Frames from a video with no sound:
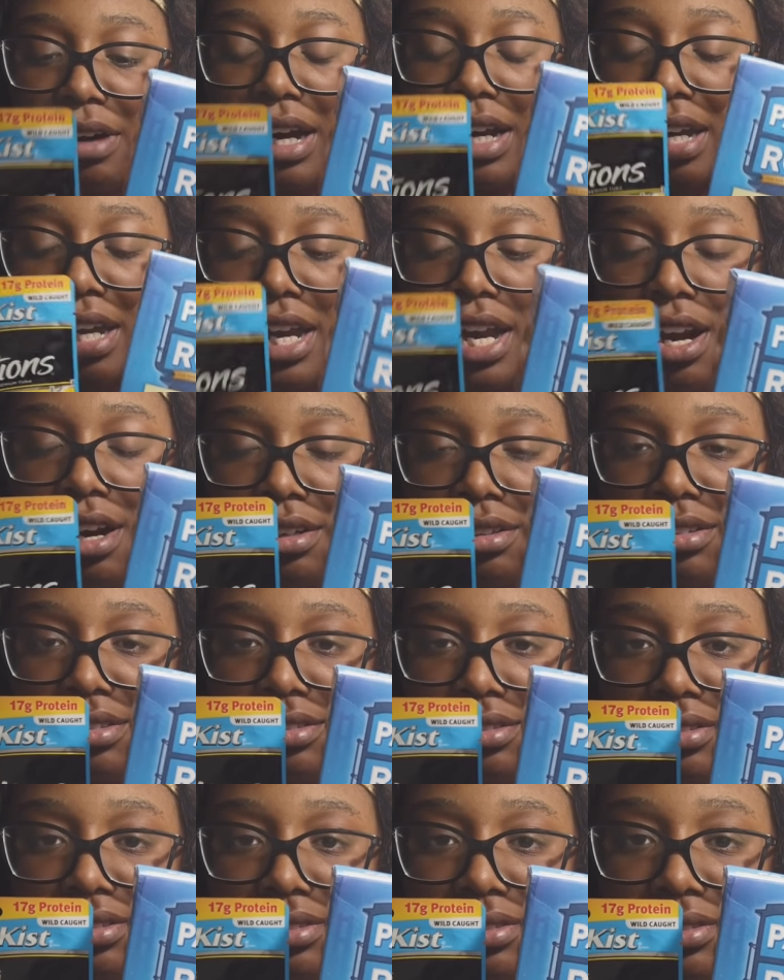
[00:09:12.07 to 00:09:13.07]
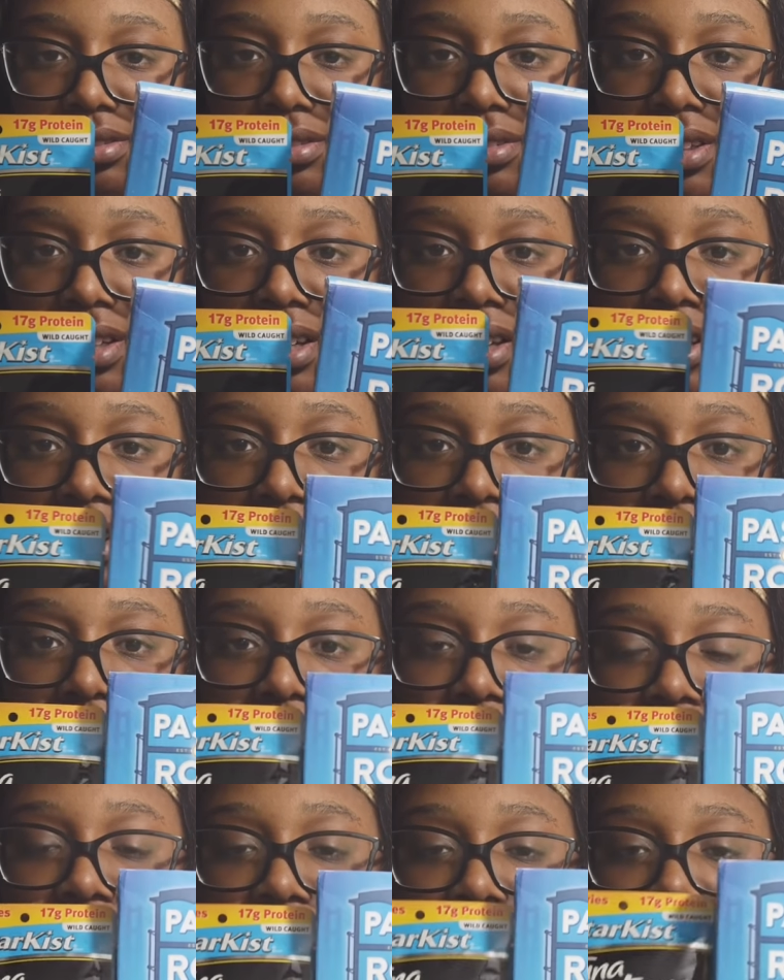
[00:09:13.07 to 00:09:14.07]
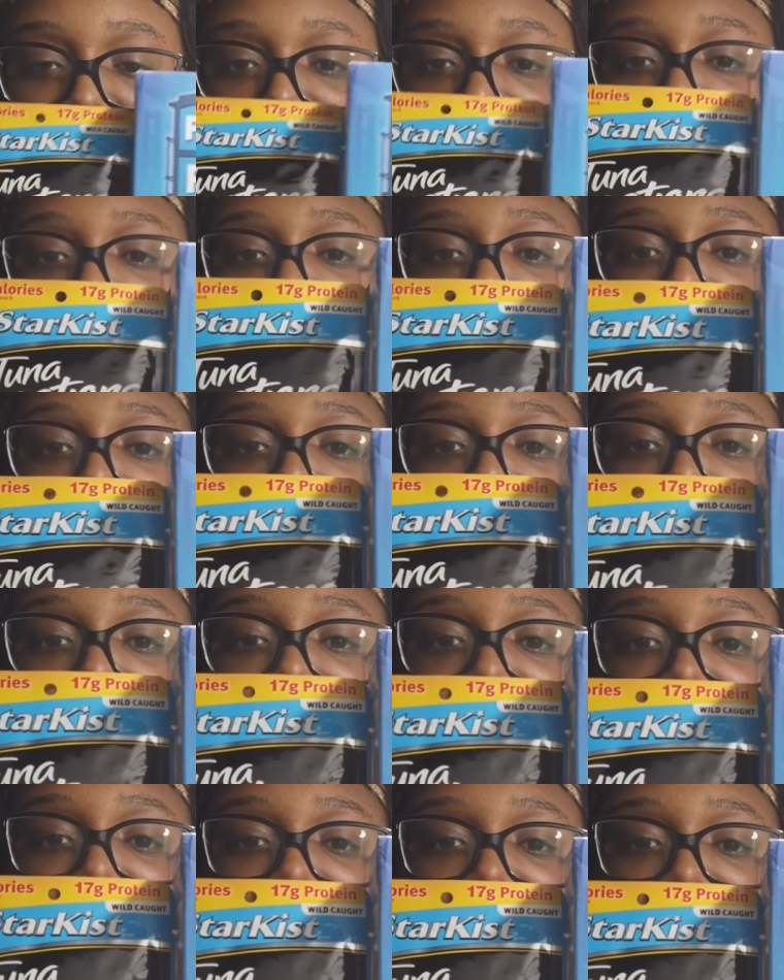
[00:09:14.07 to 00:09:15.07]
right here, screenshot this y'all.